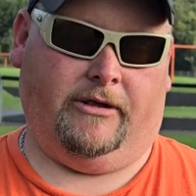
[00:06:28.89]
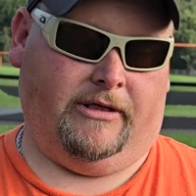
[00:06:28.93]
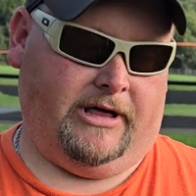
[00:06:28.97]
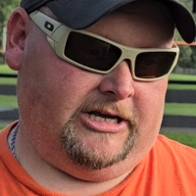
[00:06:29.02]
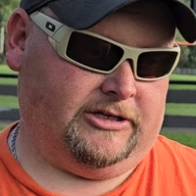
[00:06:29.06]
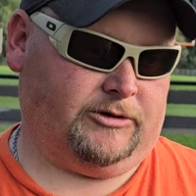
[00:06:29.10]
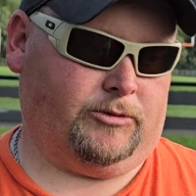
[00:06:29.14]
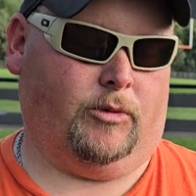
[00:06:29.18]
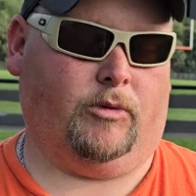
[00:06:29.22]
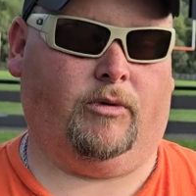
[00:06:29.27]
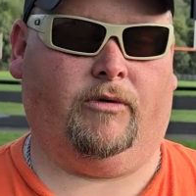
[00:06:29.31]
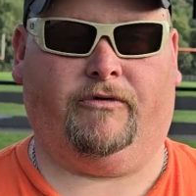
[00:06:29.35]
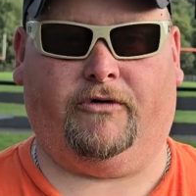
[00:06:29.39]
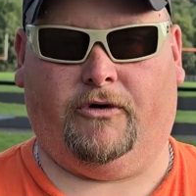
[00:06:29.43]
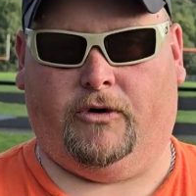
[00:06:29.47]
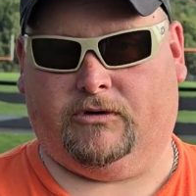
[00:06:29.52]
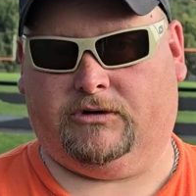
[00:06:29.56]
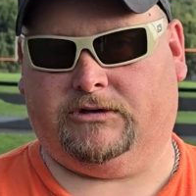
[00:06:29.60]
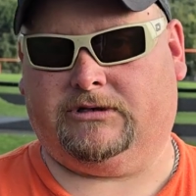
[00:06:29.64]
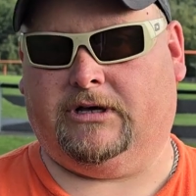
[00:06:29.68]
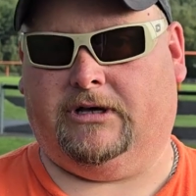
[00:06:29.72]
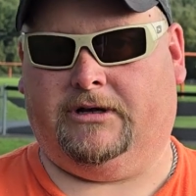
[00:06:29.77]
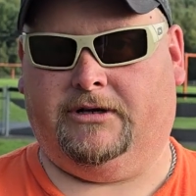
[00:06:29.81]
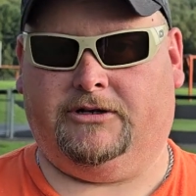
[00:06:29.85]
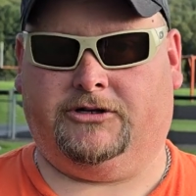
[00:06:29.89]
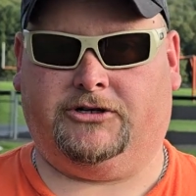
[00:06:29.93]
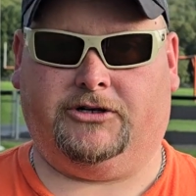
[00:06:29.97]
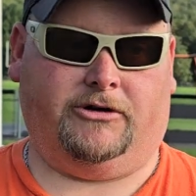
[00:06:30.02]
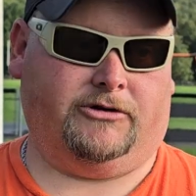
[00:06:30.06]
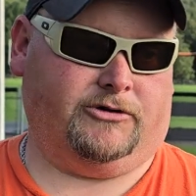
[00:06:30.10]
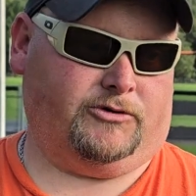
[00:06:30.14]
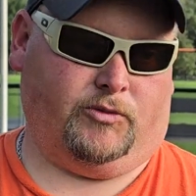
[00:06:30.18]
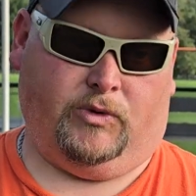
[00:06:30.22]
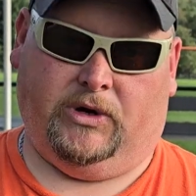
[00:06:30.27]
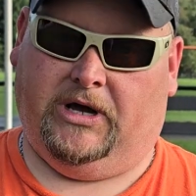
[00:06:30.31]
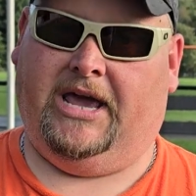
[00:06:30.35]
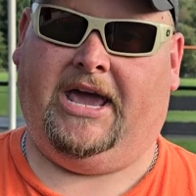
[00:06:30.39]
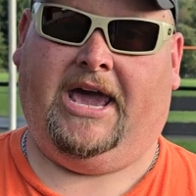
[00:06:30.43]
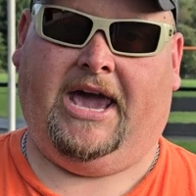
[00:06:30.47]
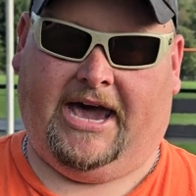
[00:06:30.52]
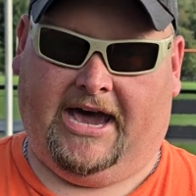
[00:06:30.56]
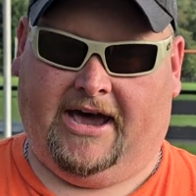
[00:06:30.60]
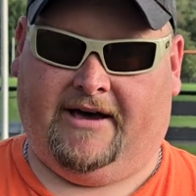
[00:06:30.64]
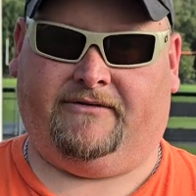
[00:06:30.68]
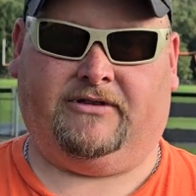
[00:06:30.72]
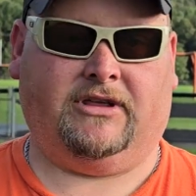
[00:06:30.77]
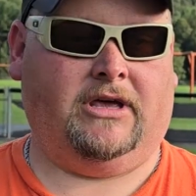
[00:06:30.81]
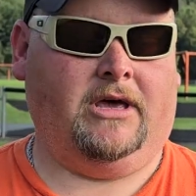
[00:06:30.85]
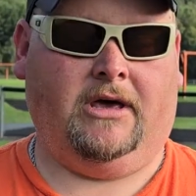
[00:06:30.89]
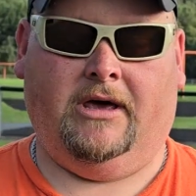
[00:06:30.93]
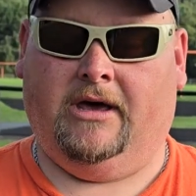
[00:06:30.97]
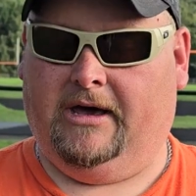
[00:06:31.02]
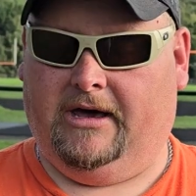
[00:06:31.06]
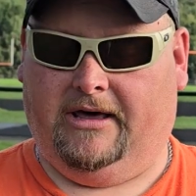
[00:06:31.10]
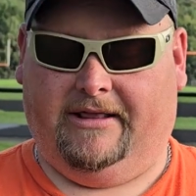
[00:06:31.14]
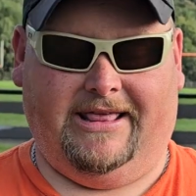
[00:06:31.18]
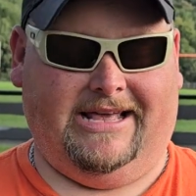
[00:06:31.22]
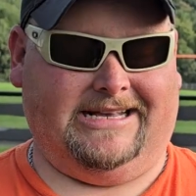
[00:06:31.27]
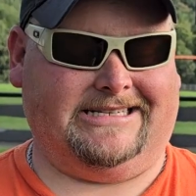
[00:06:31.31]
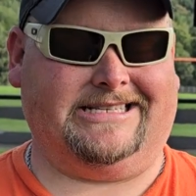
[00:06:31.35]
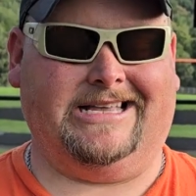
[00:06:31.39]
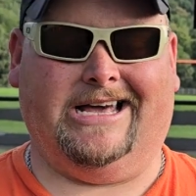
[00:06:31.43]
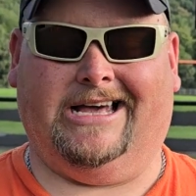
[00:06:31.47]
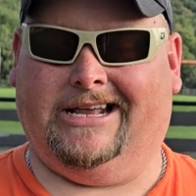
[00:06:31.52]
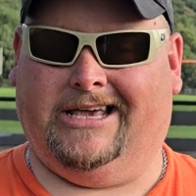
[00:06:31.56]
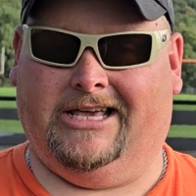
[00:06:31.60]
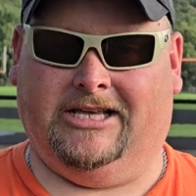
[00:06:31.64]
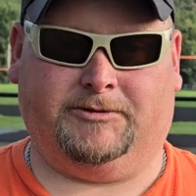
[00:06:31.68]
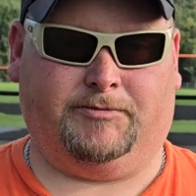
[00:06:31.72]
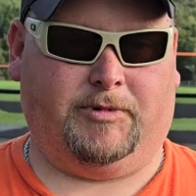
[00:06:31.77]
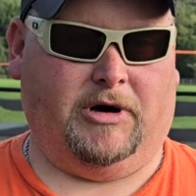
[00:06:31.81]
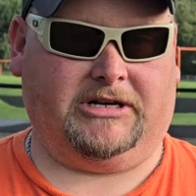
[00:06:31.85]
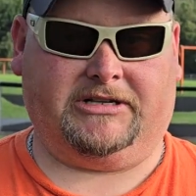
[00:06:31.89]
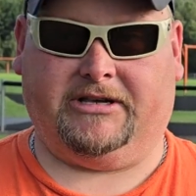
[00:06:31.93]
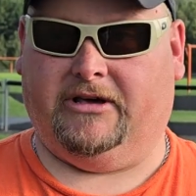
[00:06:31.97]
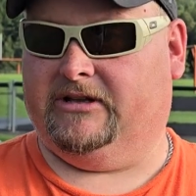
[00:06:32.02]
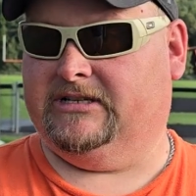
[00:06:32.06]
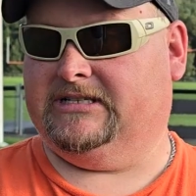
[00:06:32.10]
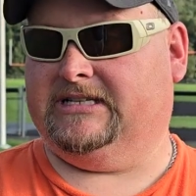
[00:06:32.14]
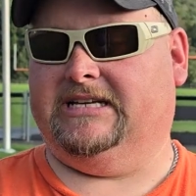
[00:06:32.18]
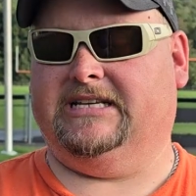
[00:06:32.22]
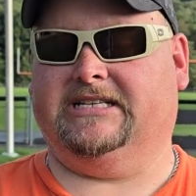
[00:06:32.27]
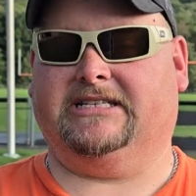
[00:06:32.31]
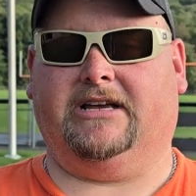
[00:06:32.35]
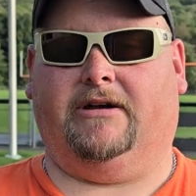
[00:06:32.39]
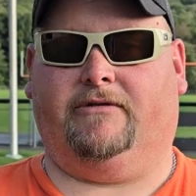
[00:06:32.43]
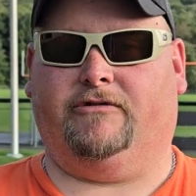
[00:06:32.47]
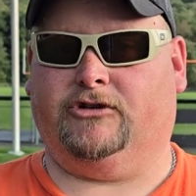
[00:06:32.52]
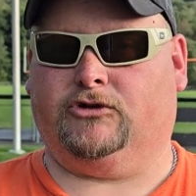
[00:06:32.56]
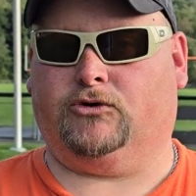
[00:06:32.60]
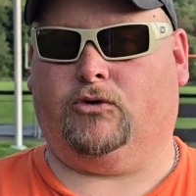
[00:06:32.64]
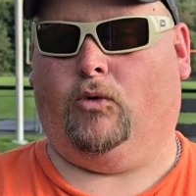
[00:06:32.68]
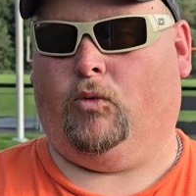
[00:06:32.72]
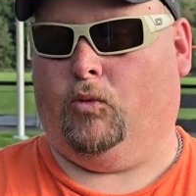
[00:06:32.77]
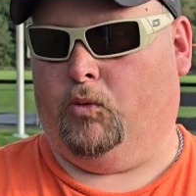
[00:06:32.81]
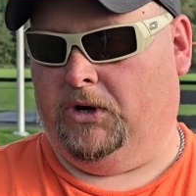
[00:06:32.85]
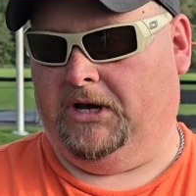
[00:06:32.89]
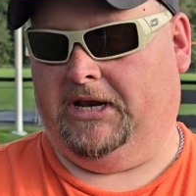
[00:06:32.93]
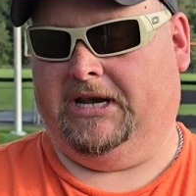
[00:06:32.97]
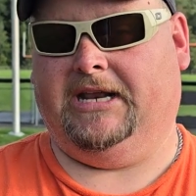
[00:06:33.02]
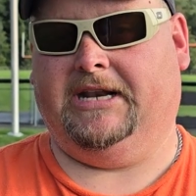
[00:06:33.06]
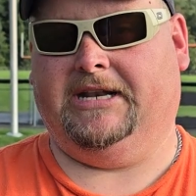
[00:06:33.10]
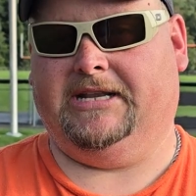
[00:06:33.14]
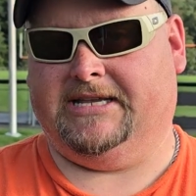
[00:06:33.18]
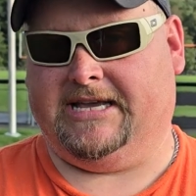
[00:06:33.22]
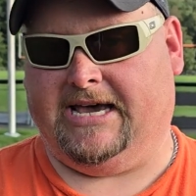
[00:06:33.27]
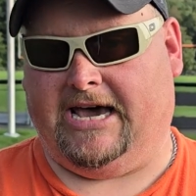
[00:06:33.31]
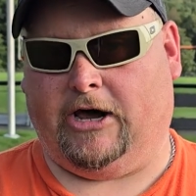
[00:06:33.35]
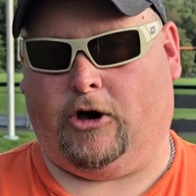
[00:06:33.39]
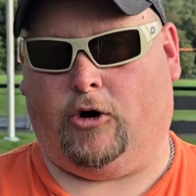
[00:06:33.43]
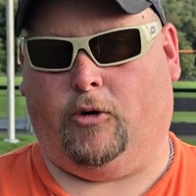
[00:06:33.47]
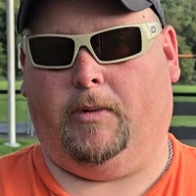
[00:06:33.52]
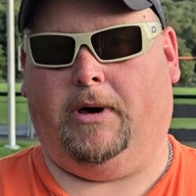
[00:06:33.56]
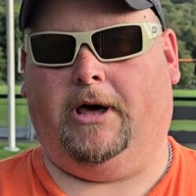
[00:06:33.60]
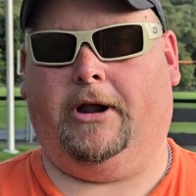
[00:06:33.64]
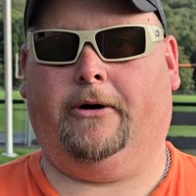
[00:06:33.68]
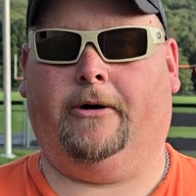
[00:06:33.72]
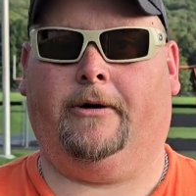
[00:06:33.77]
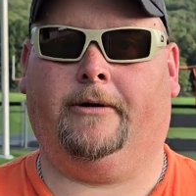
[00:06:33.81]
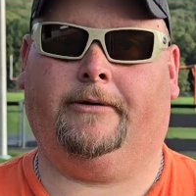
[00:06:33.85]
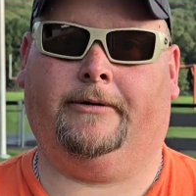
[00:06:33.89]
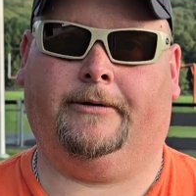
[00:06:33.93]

That's what we're focused on this year. We have to. That's not against Bucktail. It's against every school. We need to tackle better.